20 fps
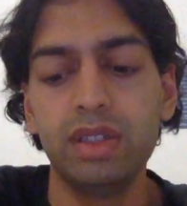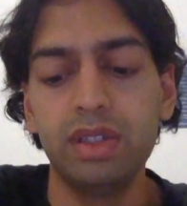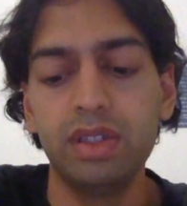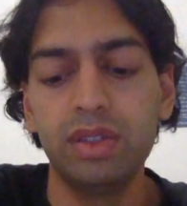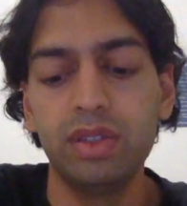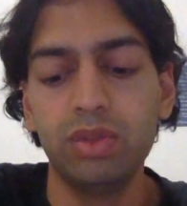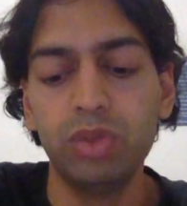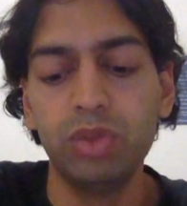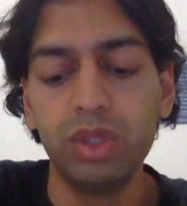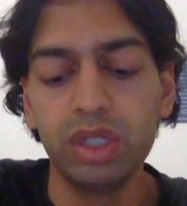
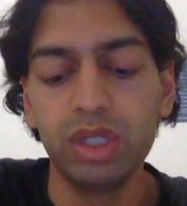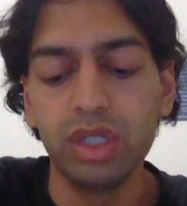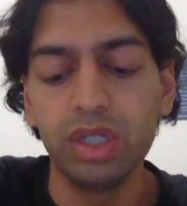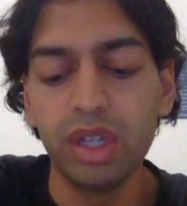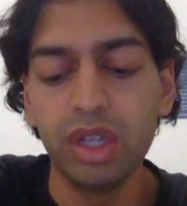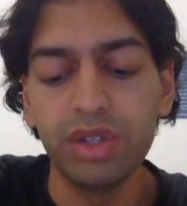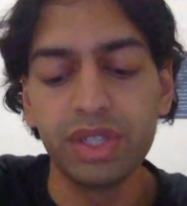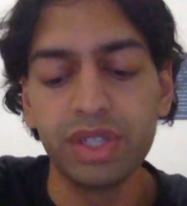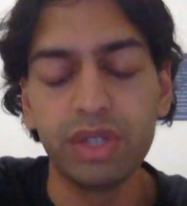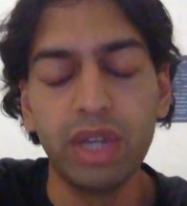which will
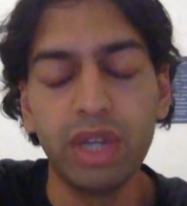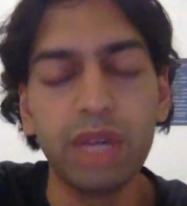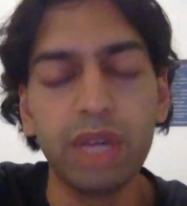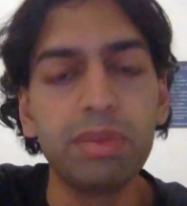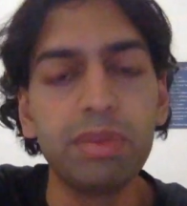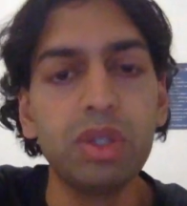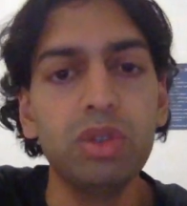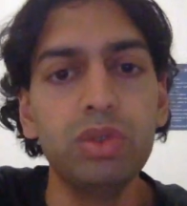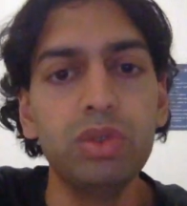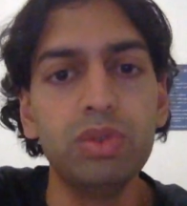also
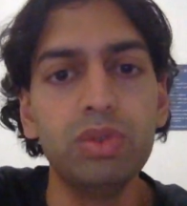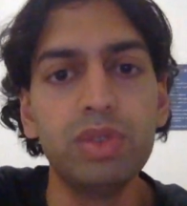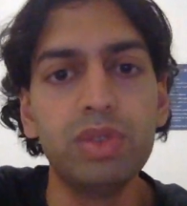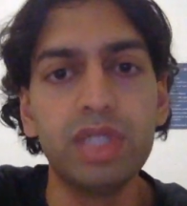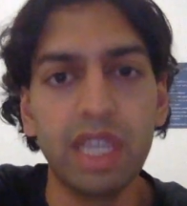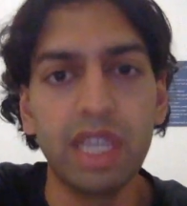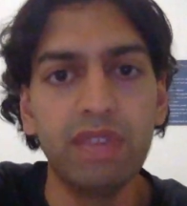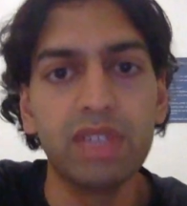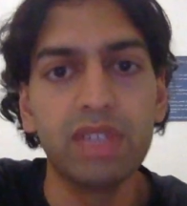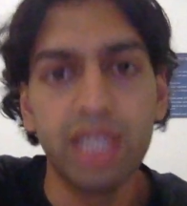help you
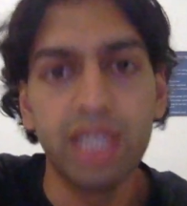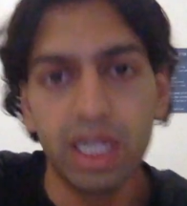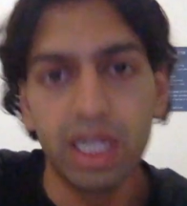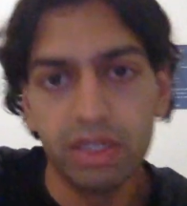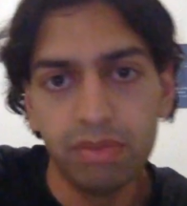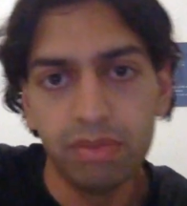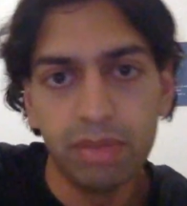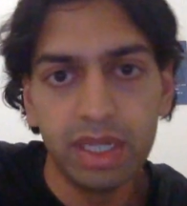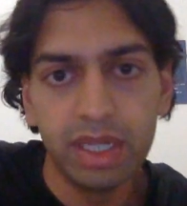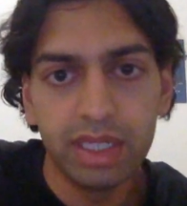save a lot
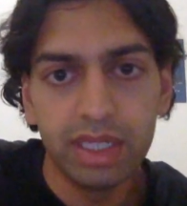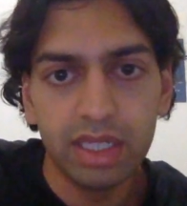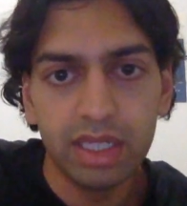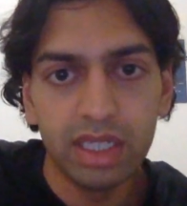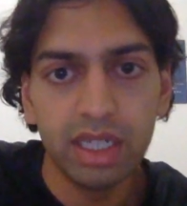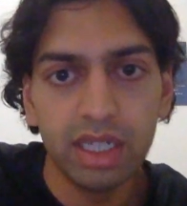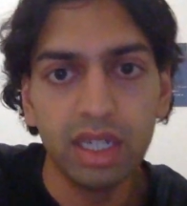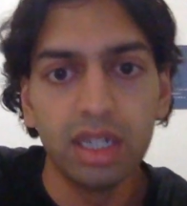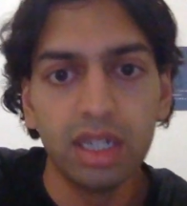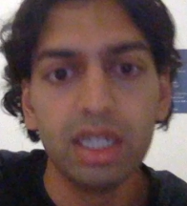of money
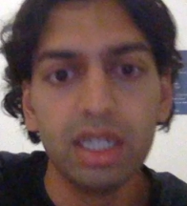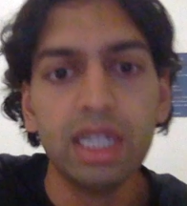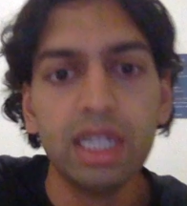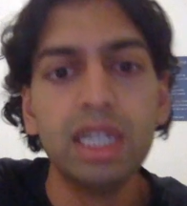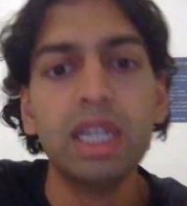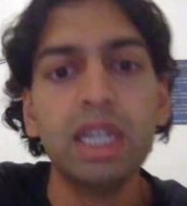here.